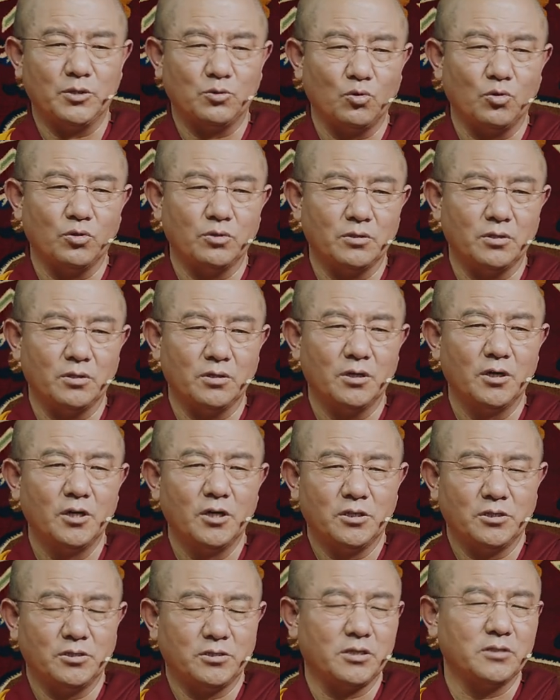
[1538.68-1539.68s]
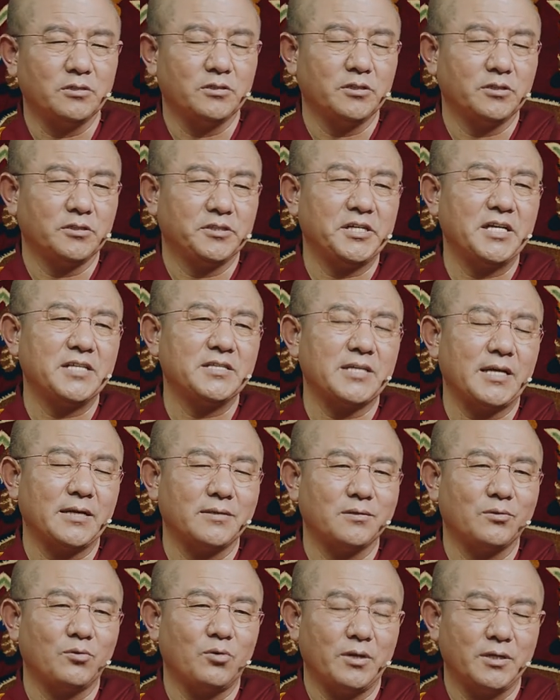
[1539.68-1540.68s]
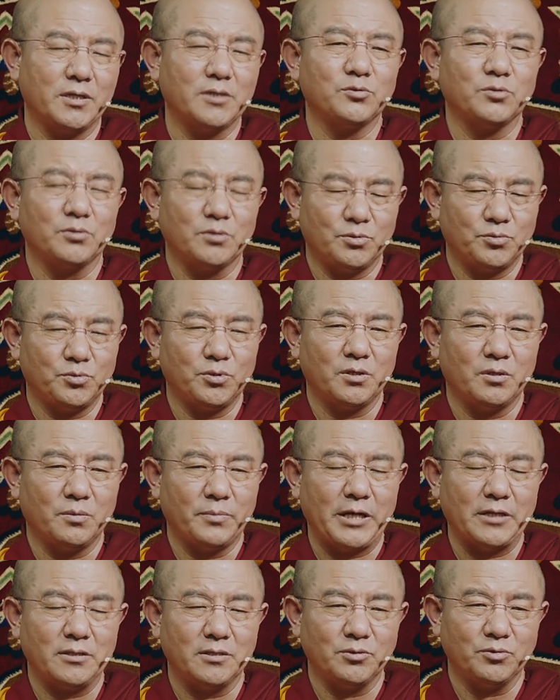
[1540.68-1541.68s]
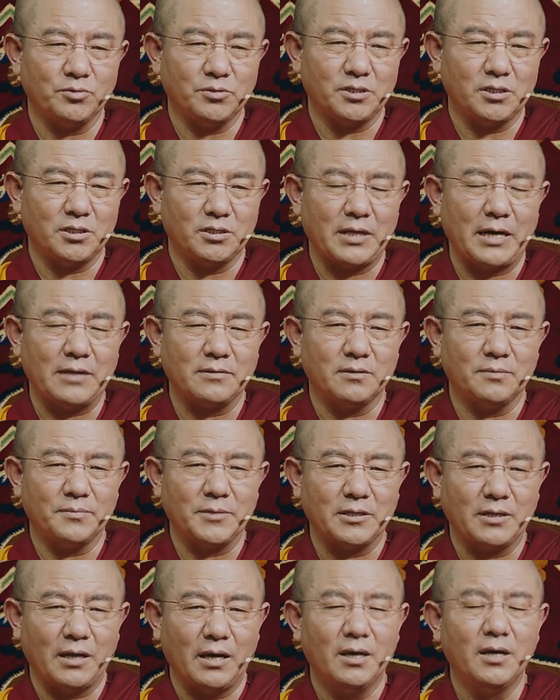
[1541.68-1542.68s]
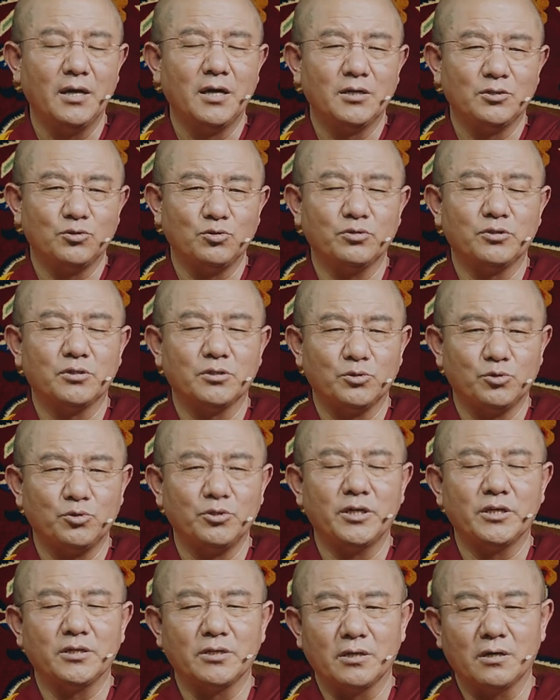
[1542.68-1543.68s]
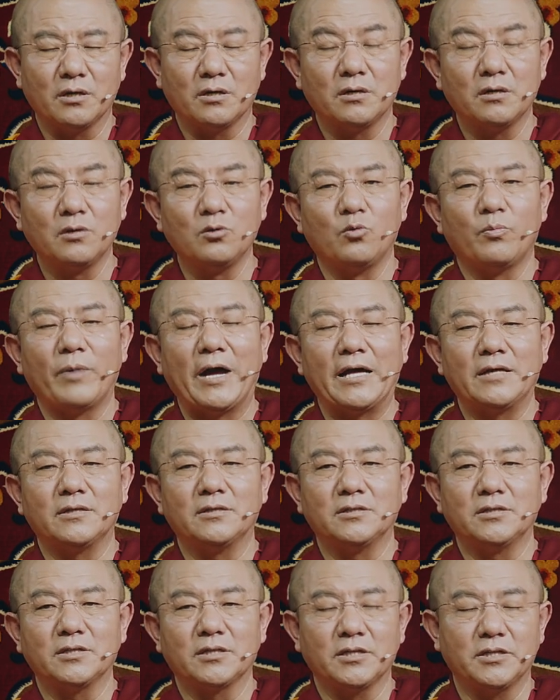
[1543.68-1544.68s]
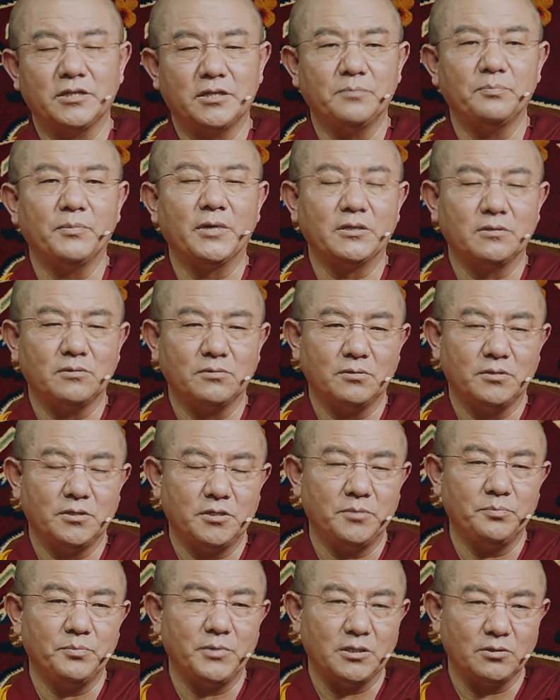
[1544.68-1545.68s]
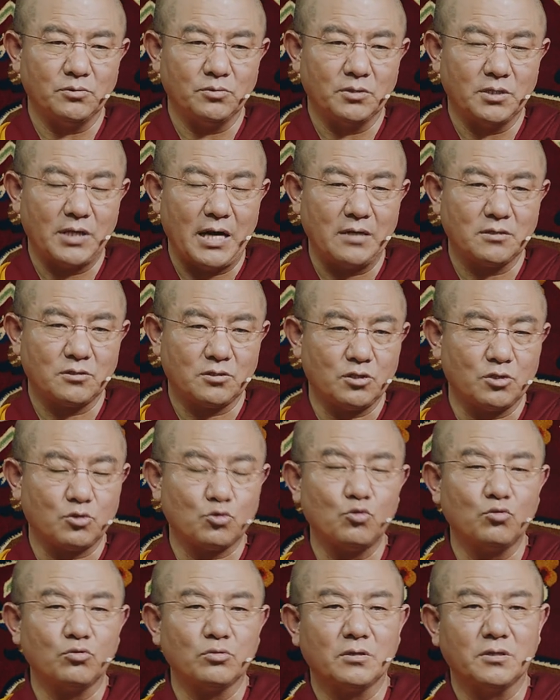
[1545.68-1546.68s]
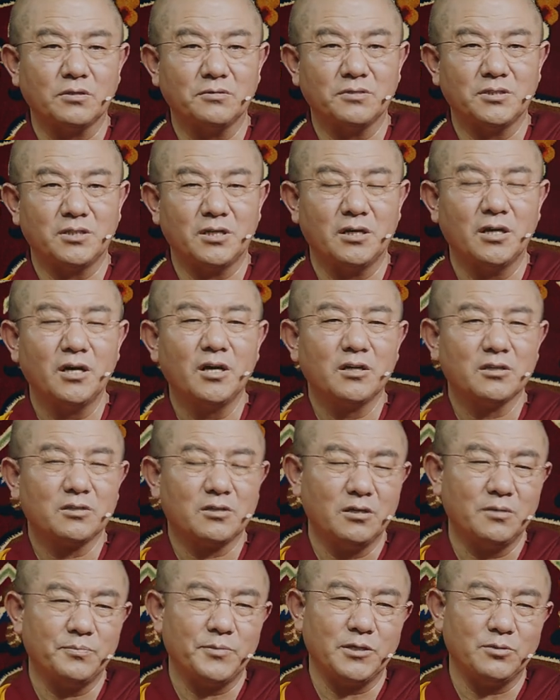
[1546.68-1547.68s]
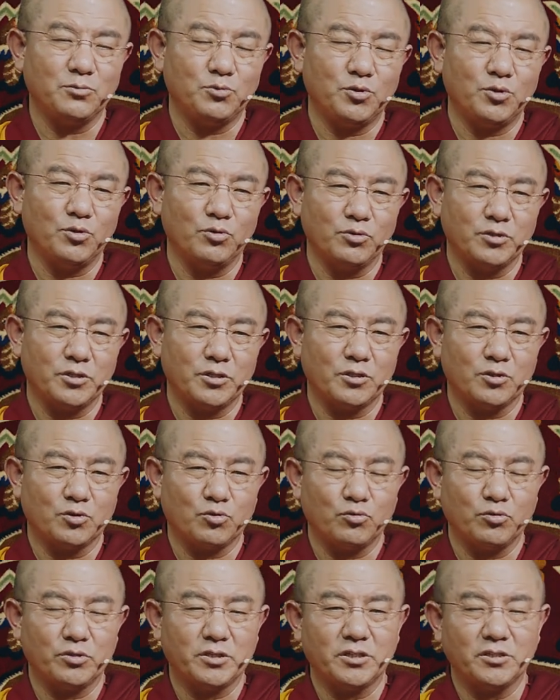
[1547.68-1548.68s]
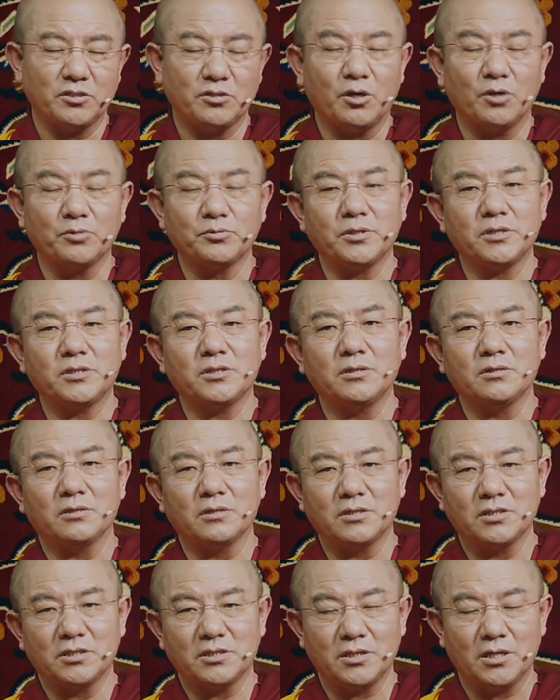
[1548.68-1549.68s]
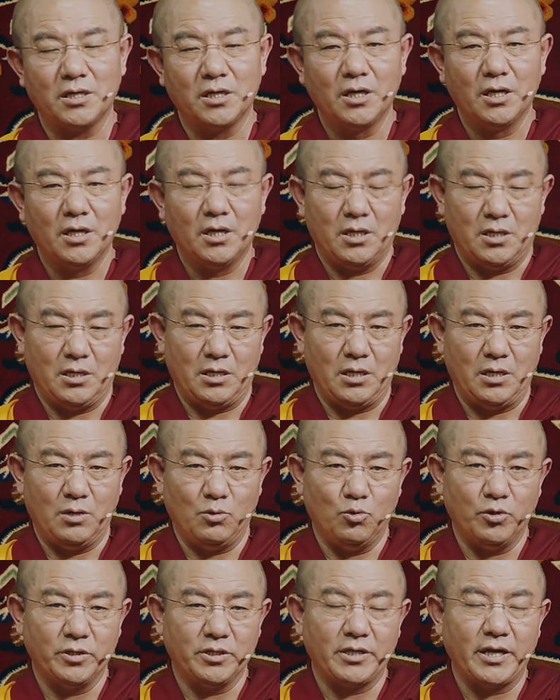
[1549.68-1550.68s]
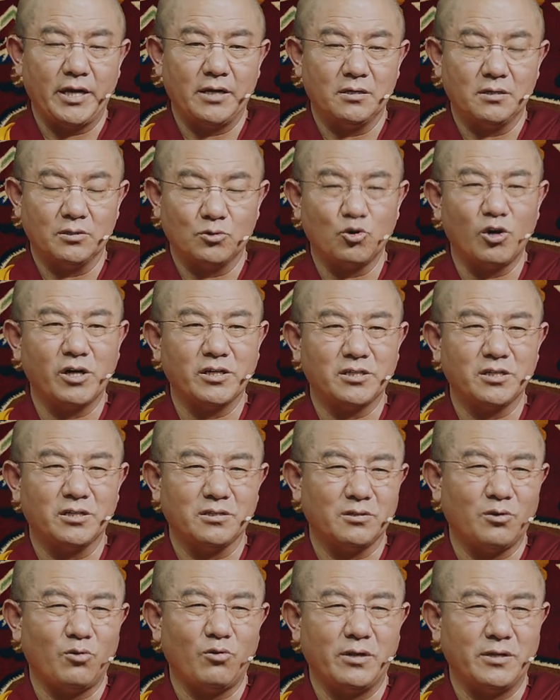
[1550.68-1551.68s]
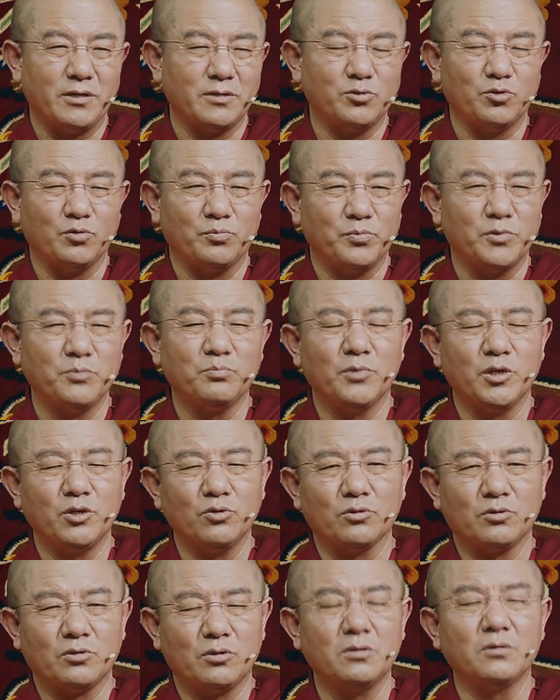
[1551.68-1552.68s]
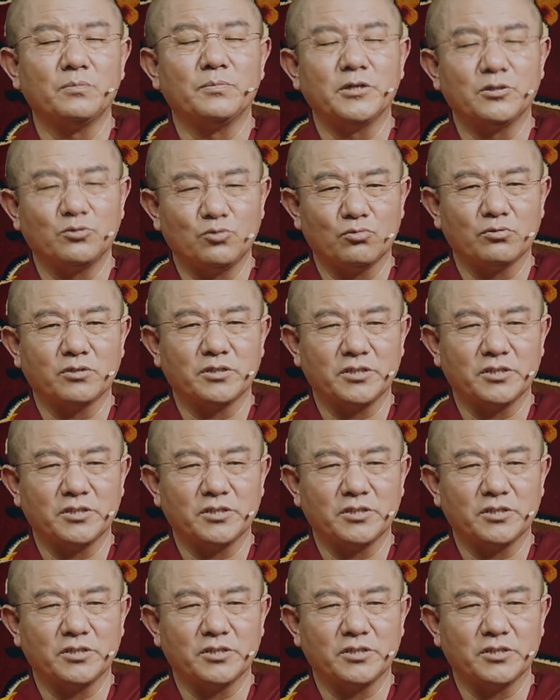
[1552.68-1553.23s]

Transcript: had all had their own system of studying the five uh, the five great treatises, but uh, in Jonangpa they don't really have such a complete system of studying the five great treatises the, their most